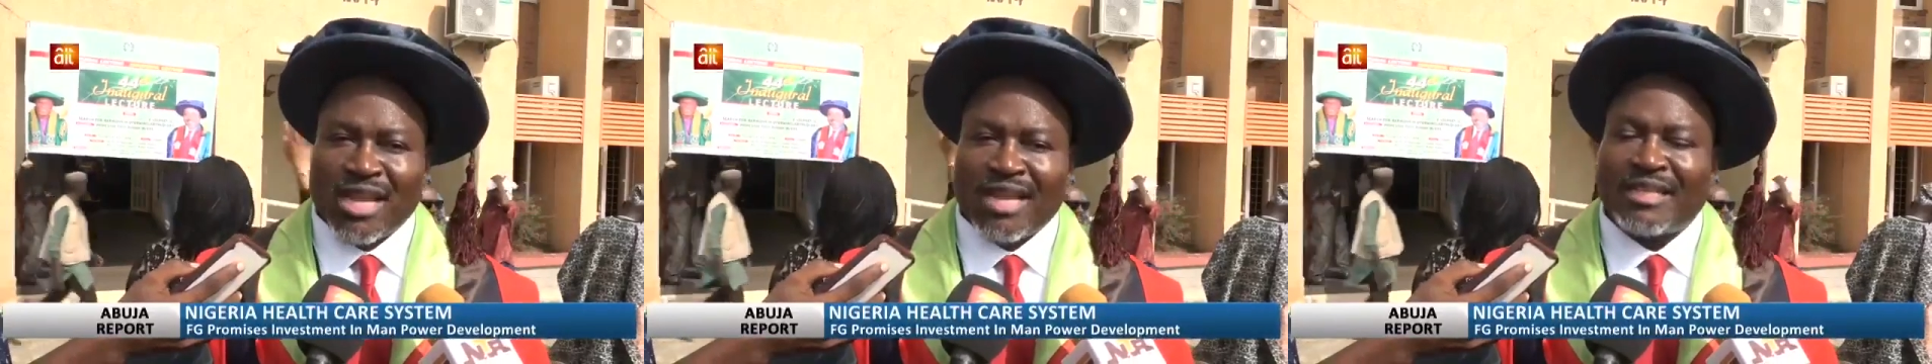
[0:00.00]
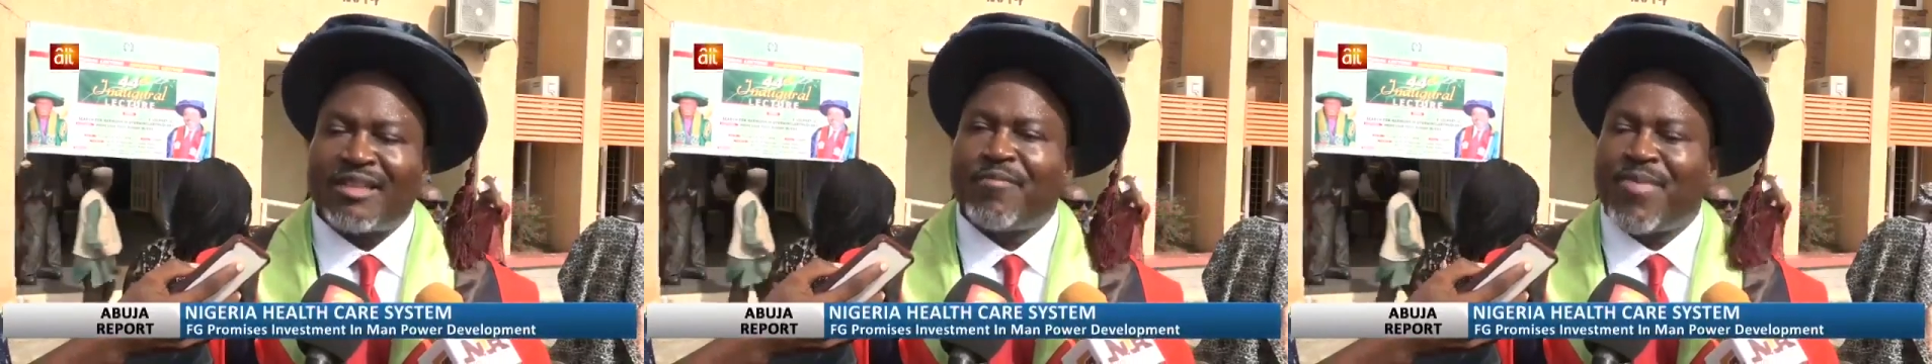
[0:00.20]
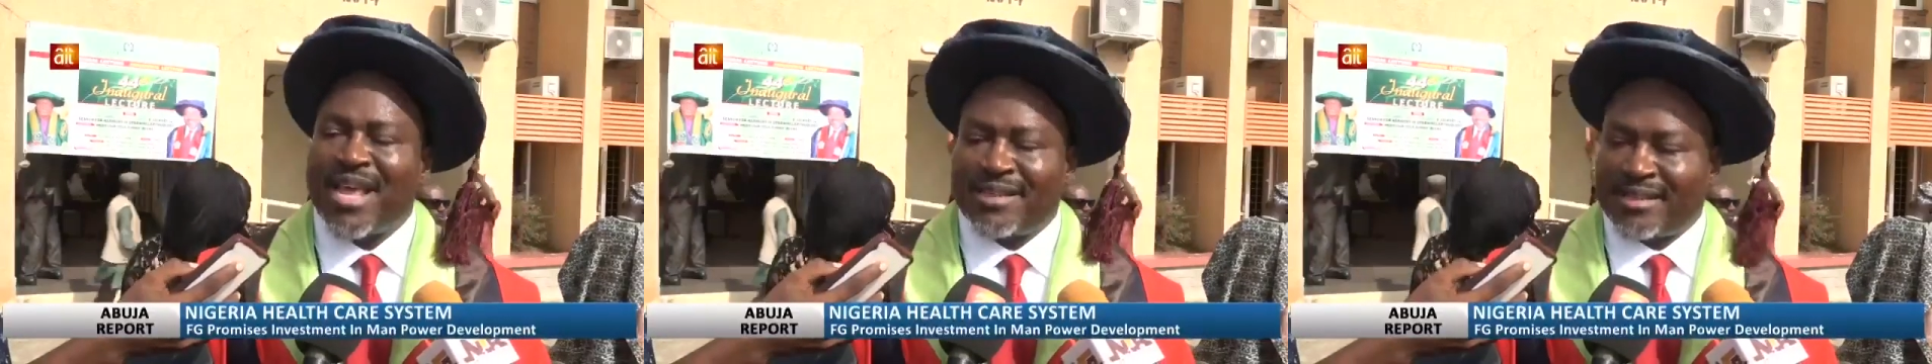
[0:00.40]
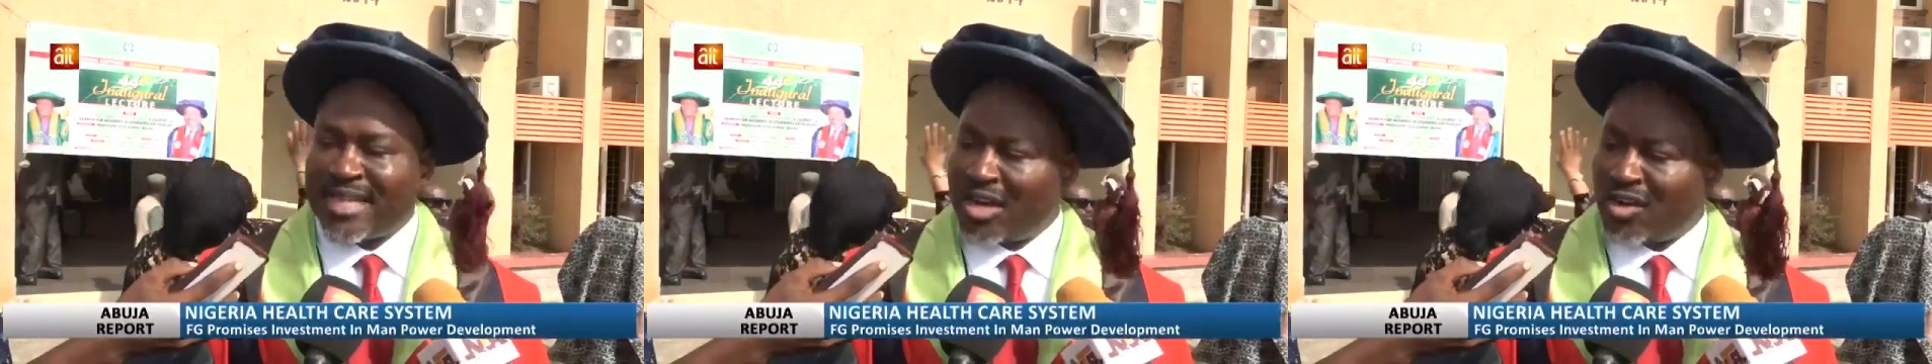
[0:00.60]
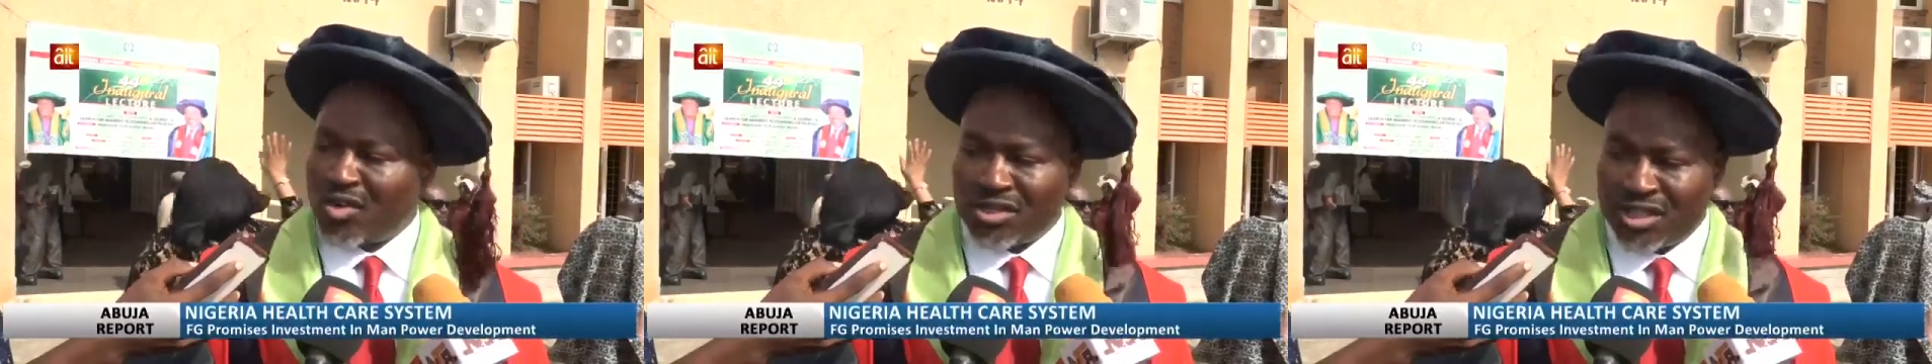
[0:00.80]
are the best
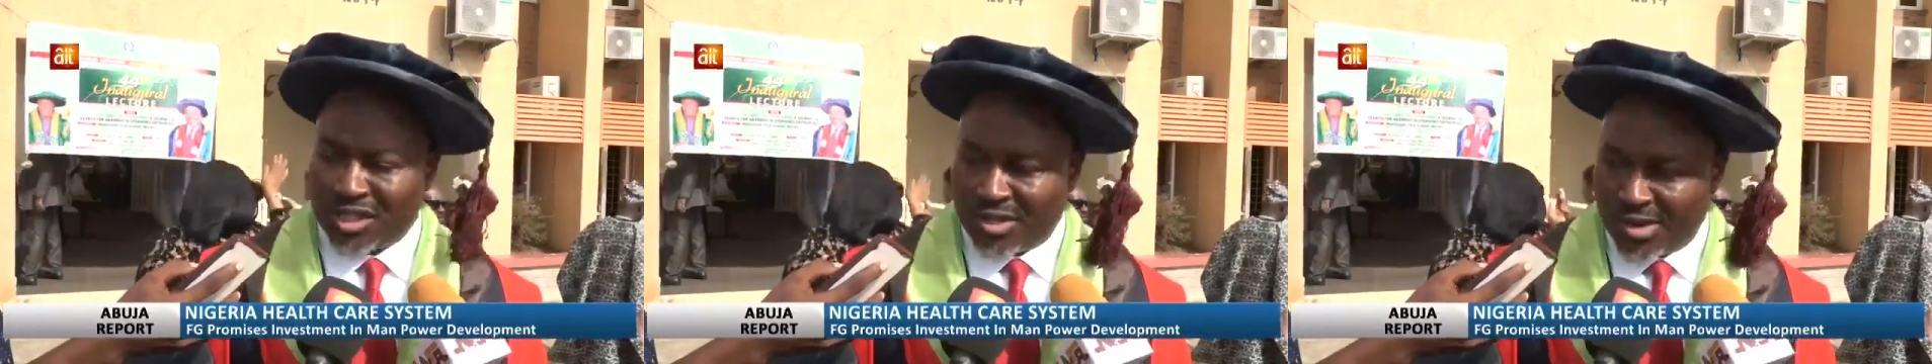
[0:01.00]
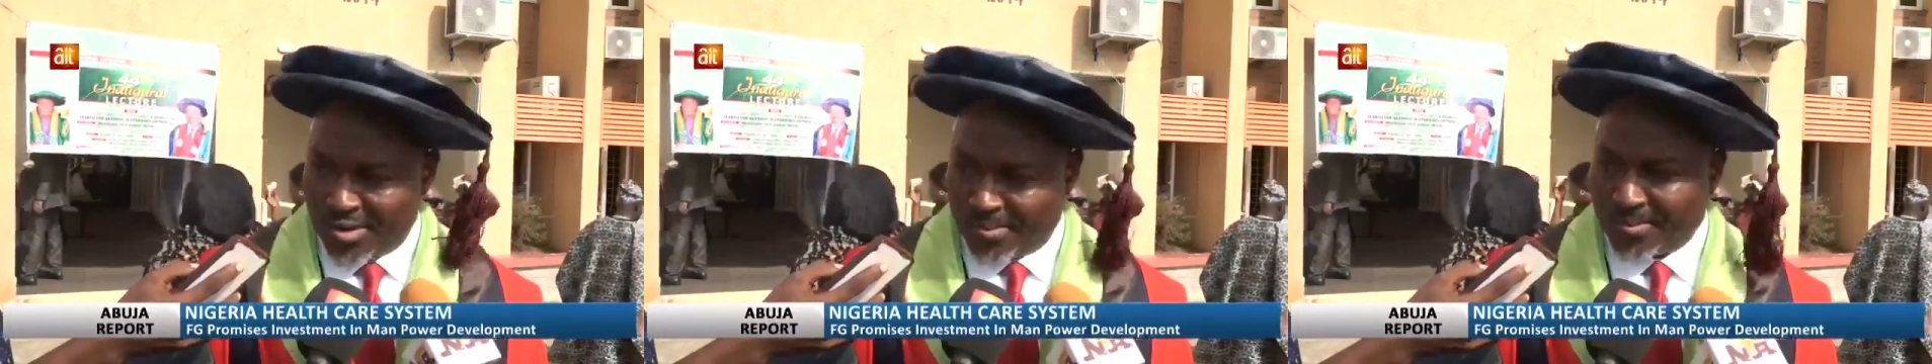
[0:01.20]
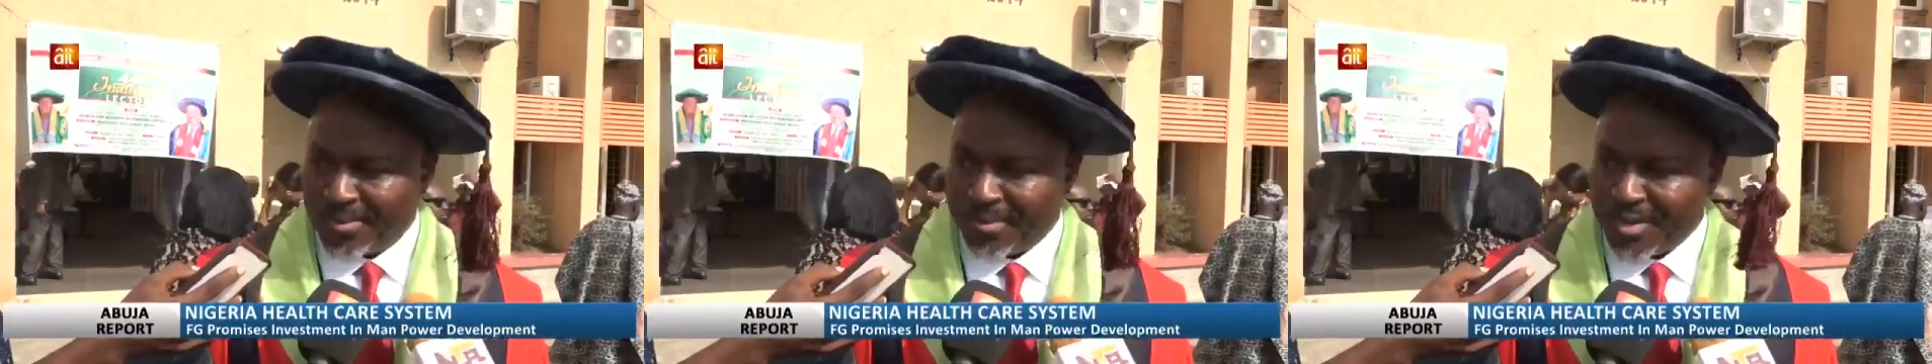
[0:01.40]
across the globe.